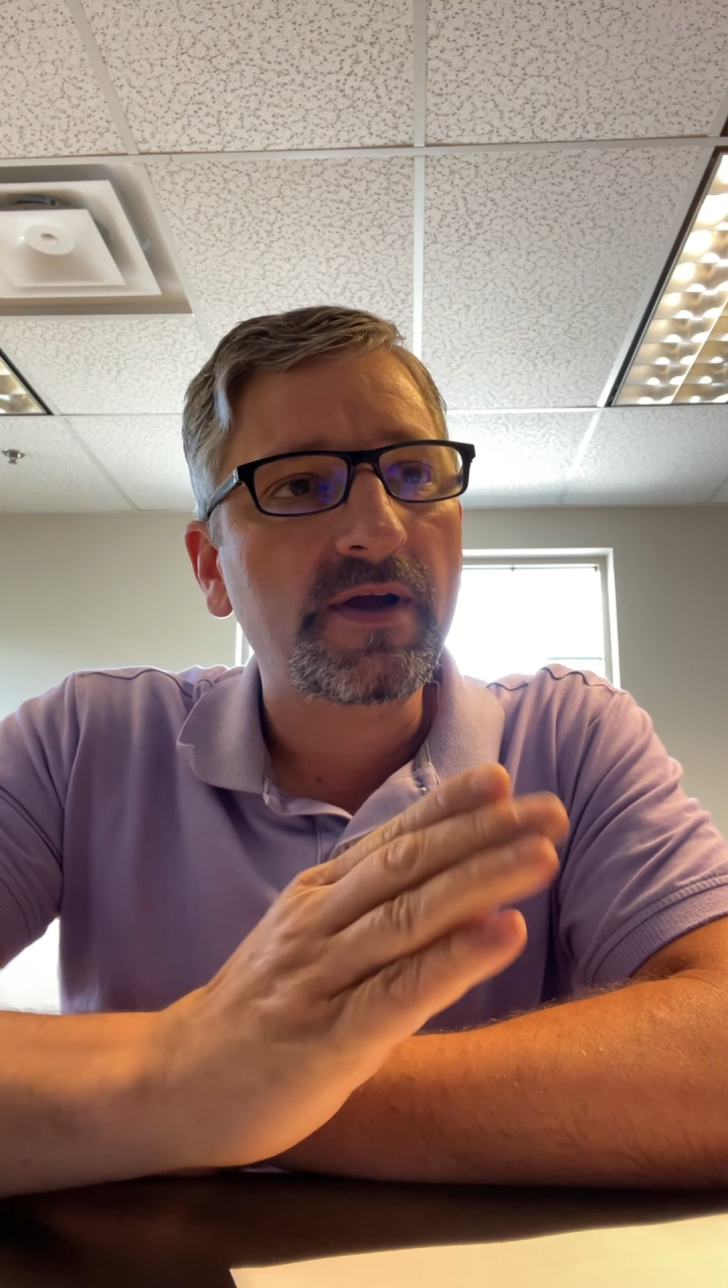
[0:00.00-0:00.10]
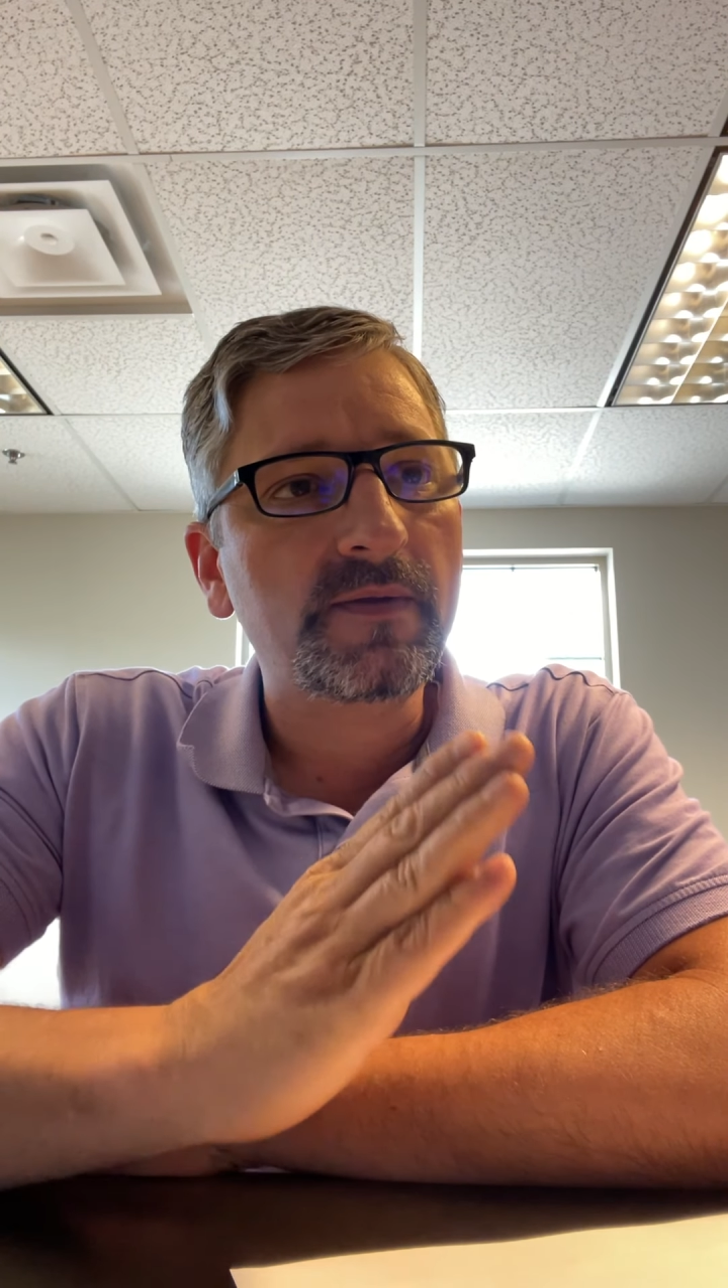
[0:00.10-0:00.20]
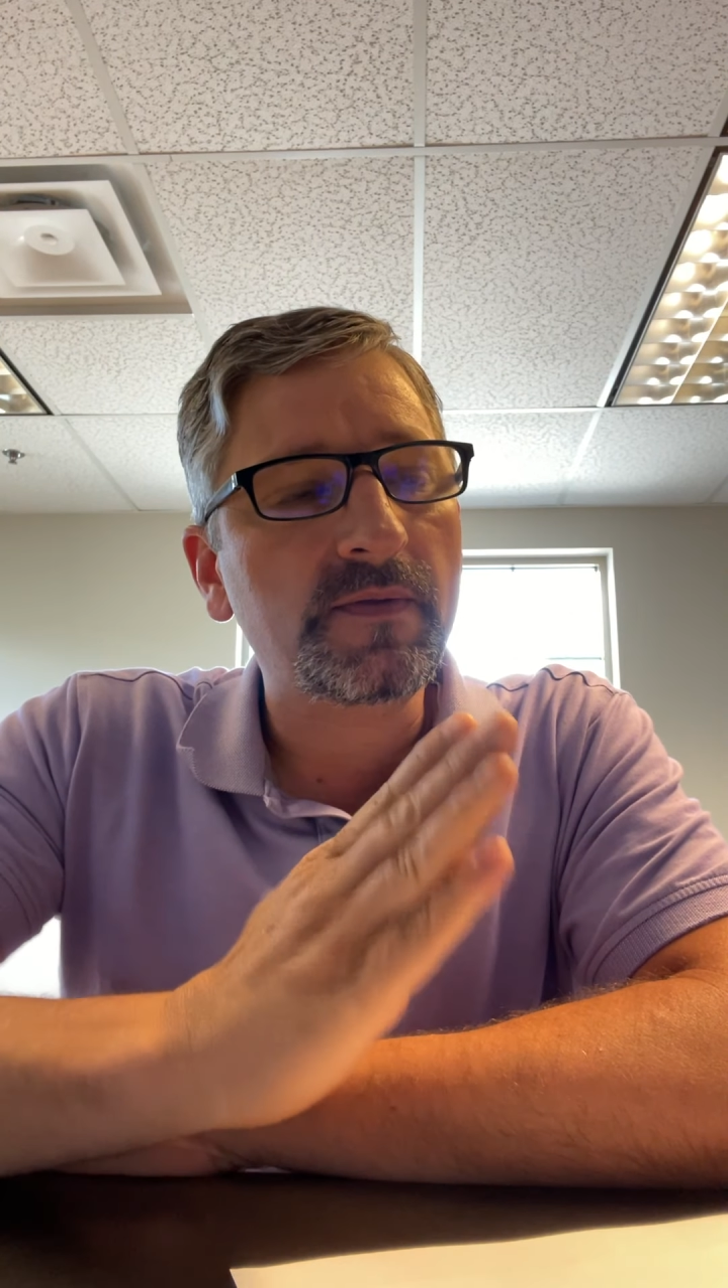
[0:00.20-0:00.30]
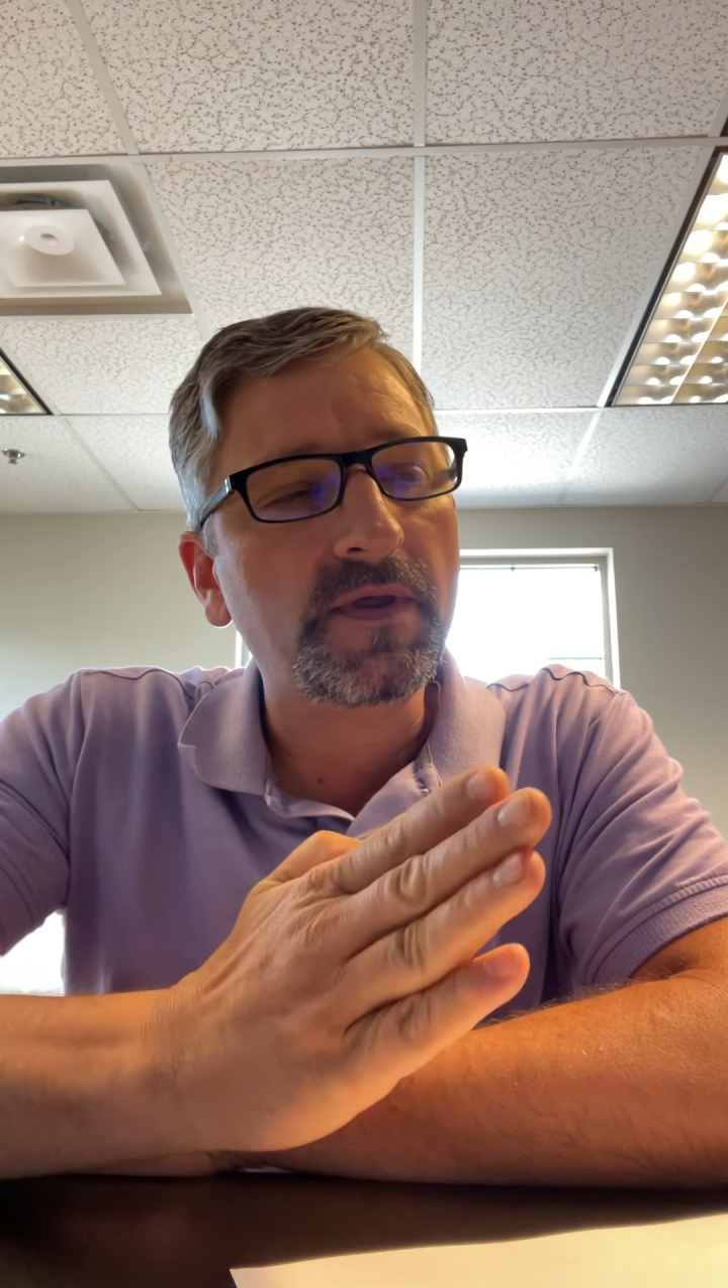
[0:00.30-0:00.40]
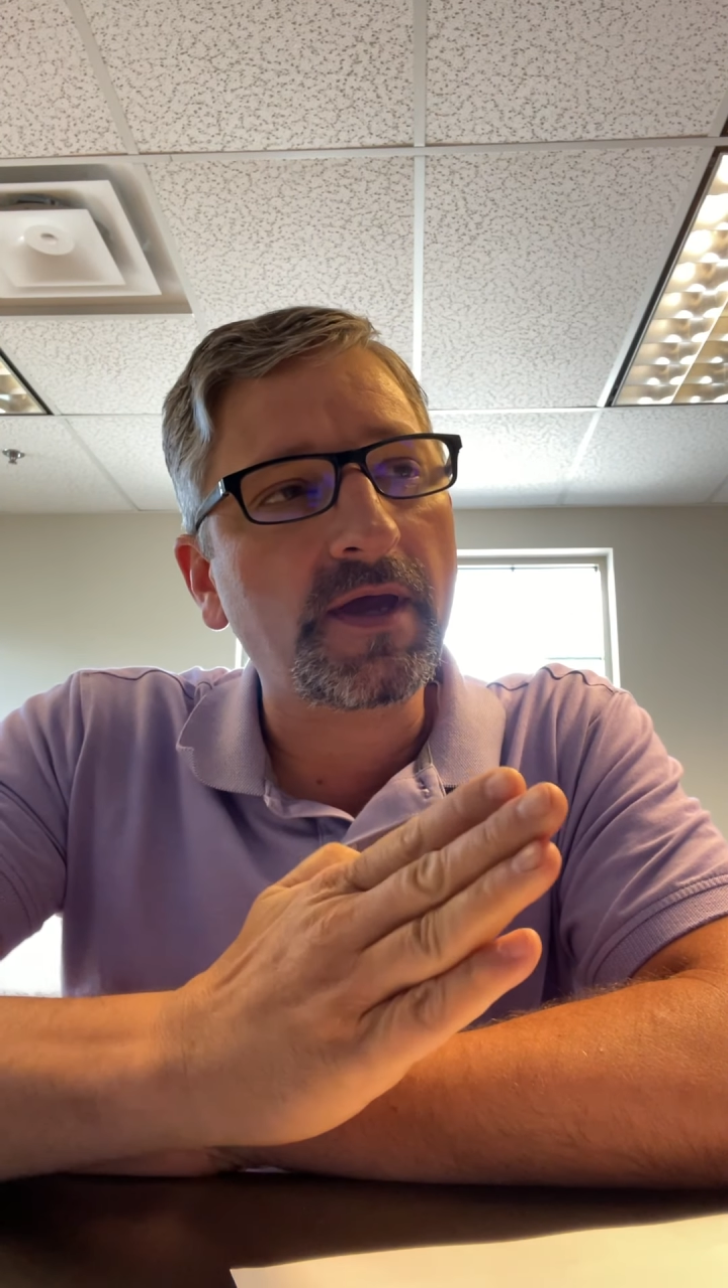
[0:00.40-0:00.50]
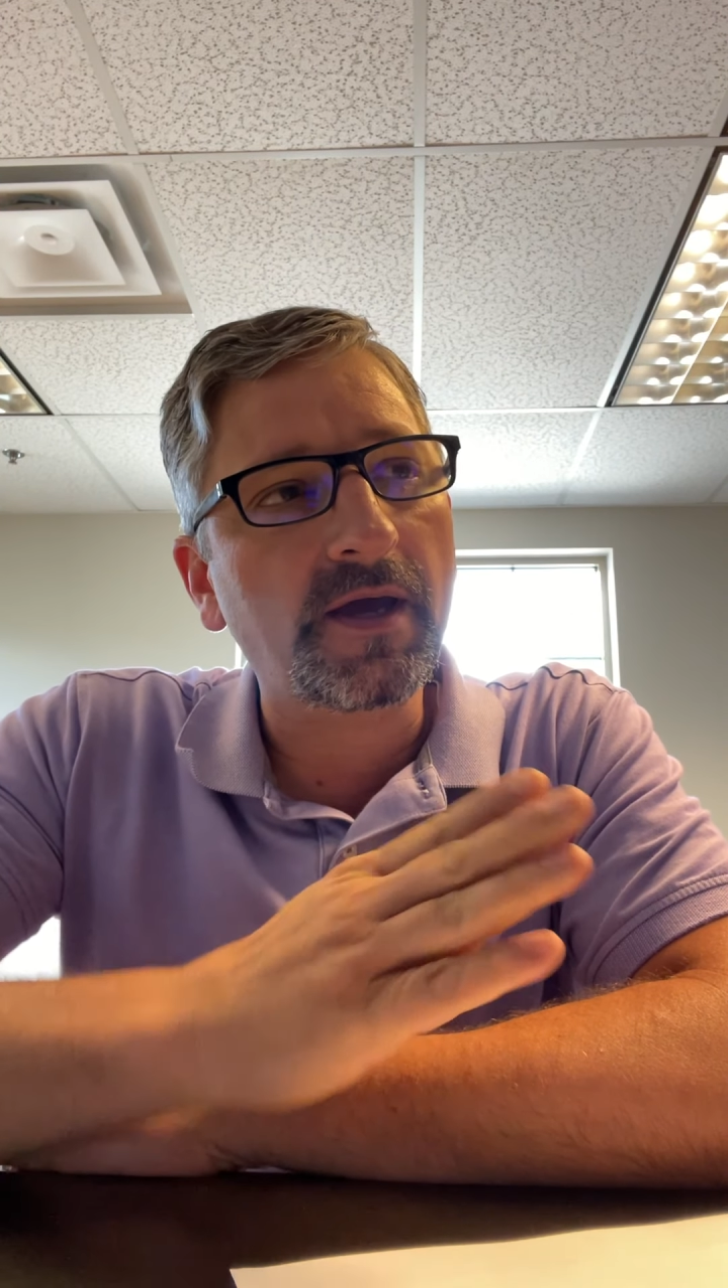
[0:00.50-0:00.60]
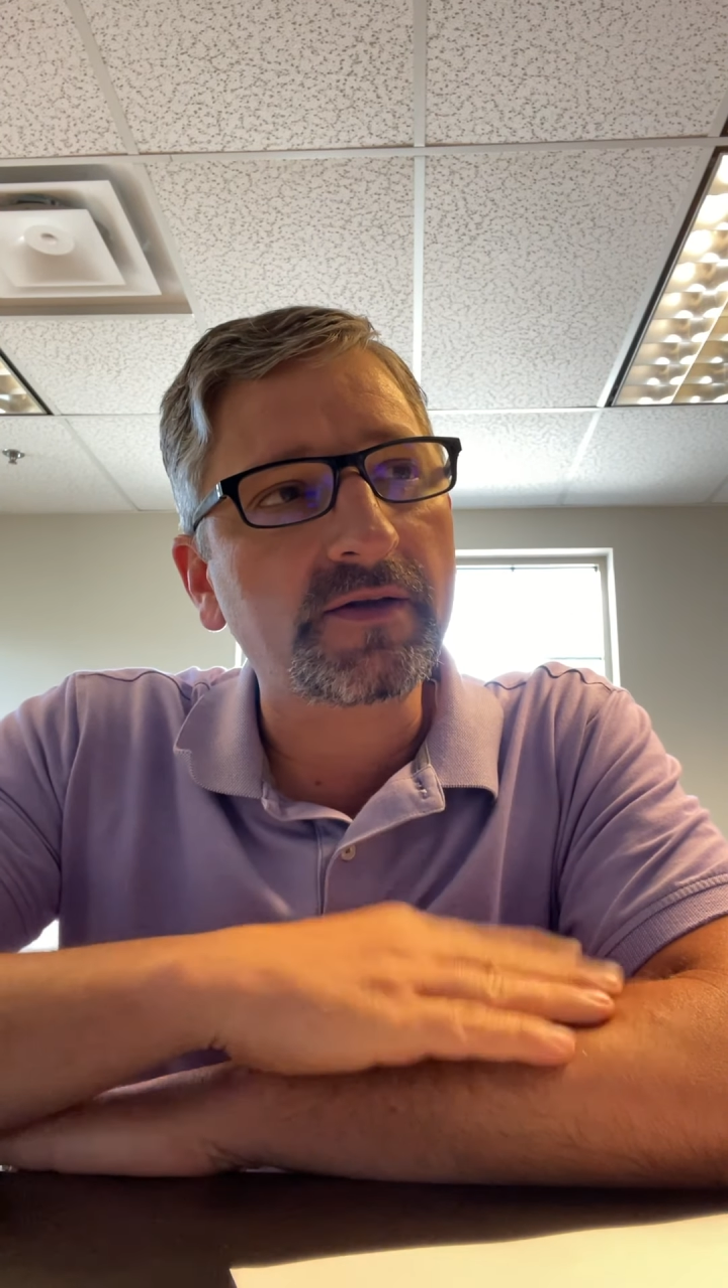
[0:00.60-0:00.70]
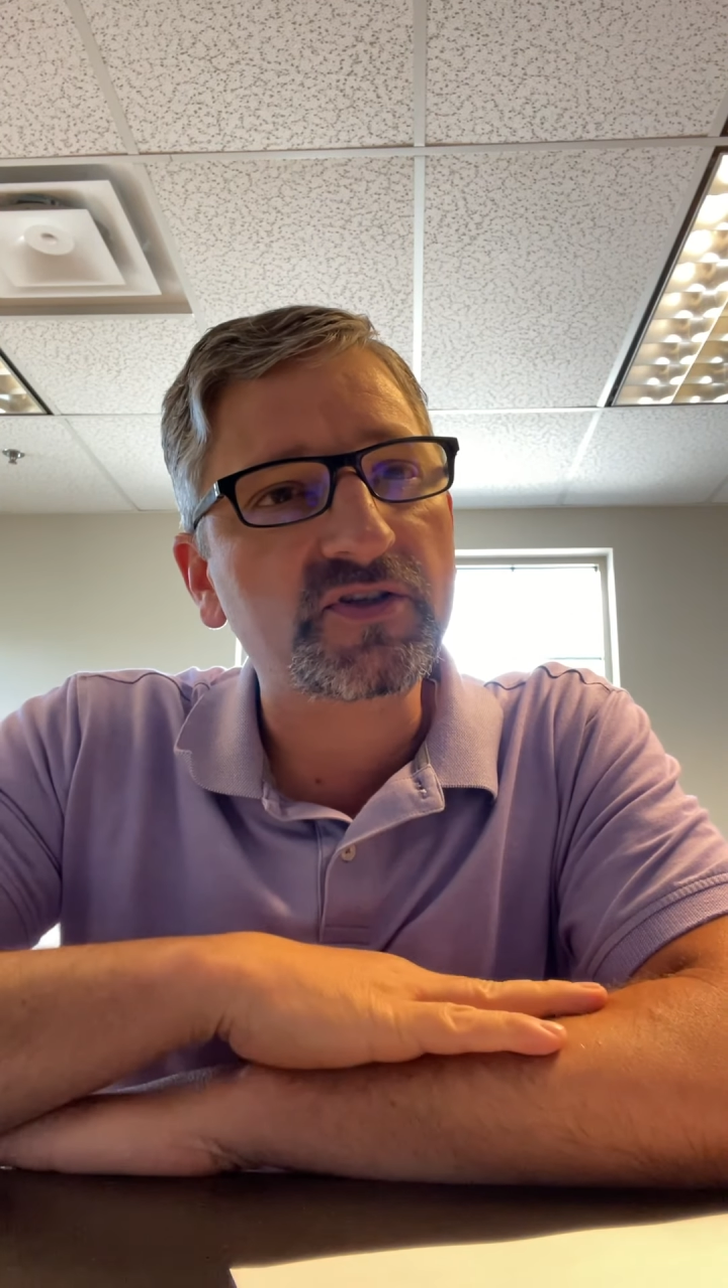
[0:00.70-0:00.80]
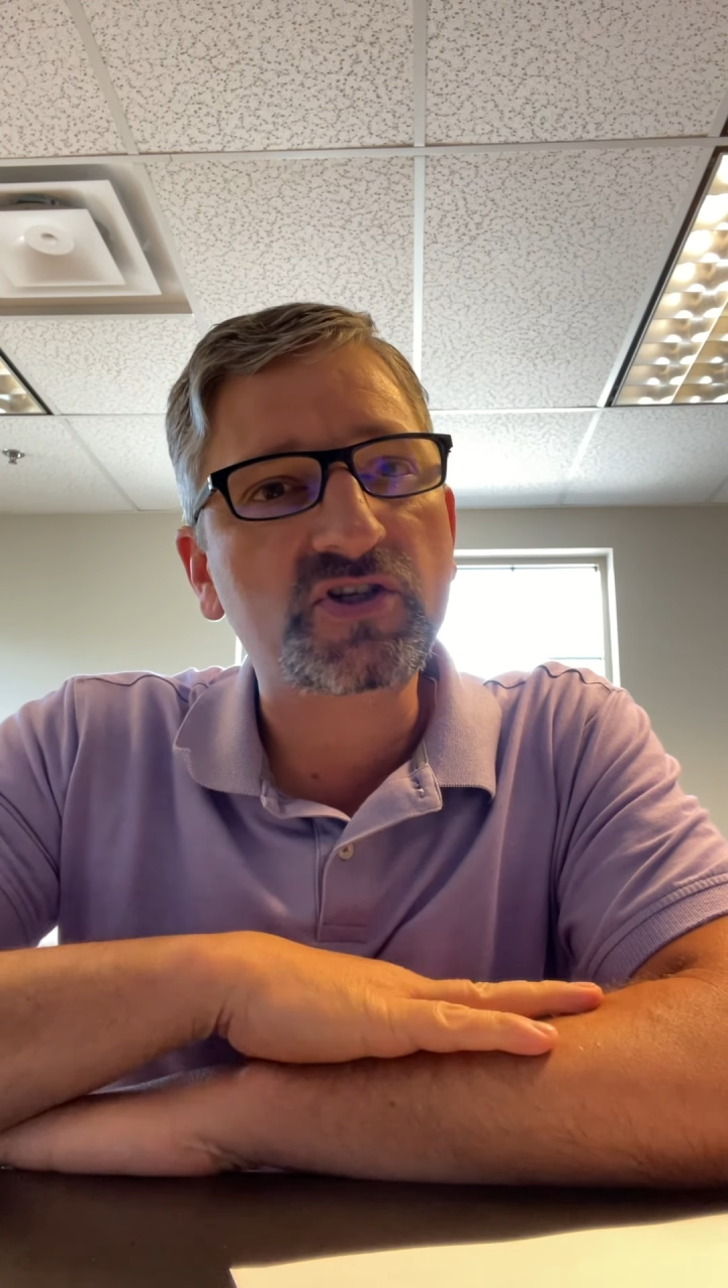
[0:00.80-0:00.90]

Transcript: than